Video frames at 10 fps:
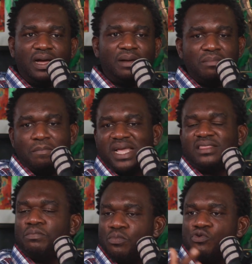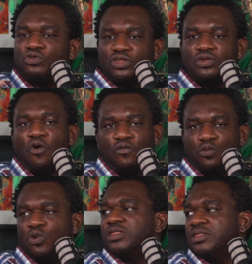make the most of
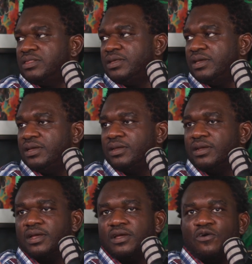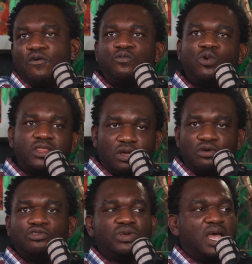what the
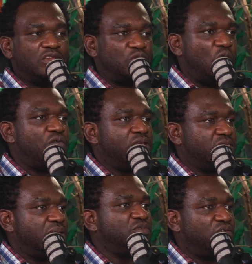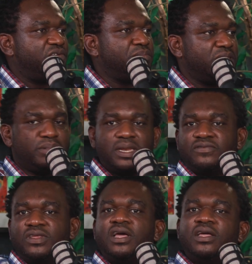country has to offer in terms of family
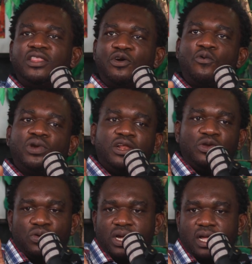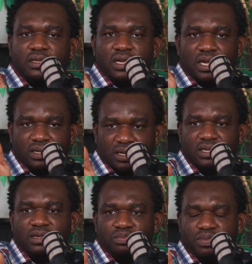benefit. They only look at a
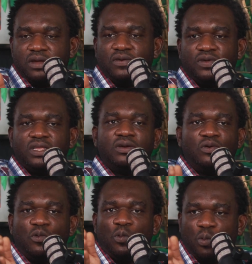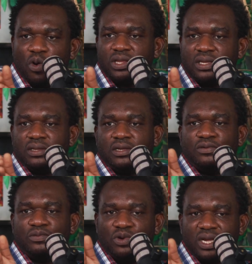certain part of it.
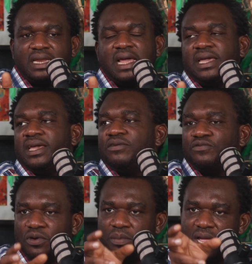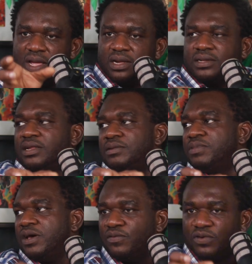What can I gain from a certain
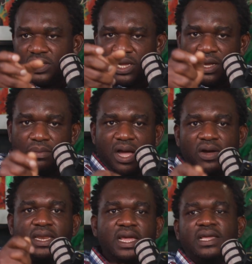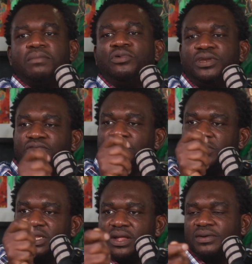part of it? How can I get money from
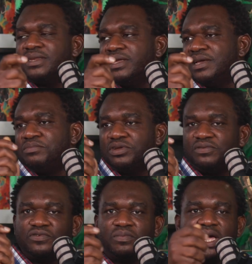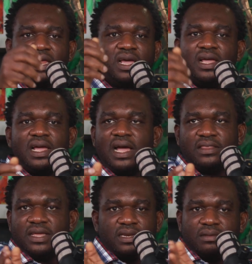this? How can I get money from that? And
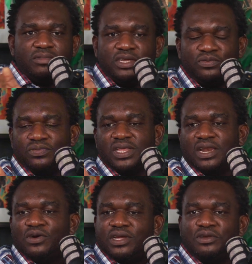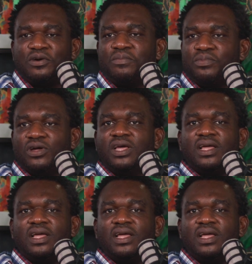then they lock it up. But